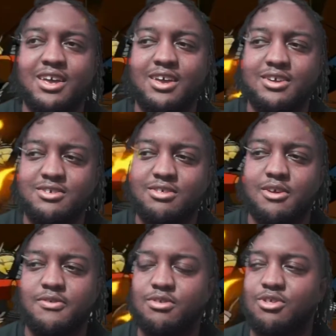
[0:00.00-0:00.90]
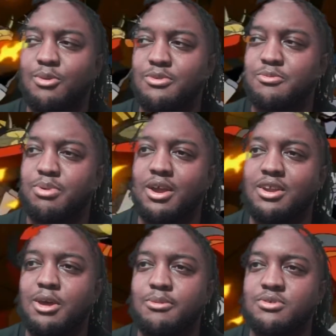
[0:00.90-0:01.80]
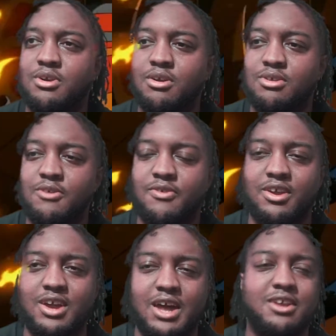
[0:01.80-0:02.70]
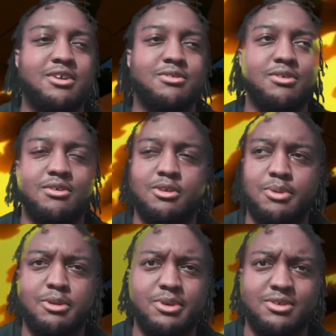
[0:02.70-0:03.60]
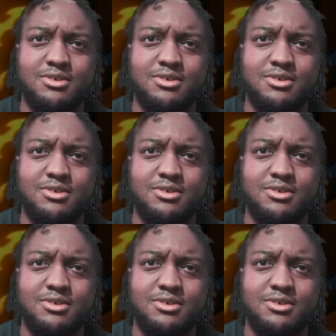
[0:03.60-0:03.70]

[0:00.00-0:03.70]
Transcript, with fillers: He had just suffered so much brain damage on Earth he forgot he considered them enemies.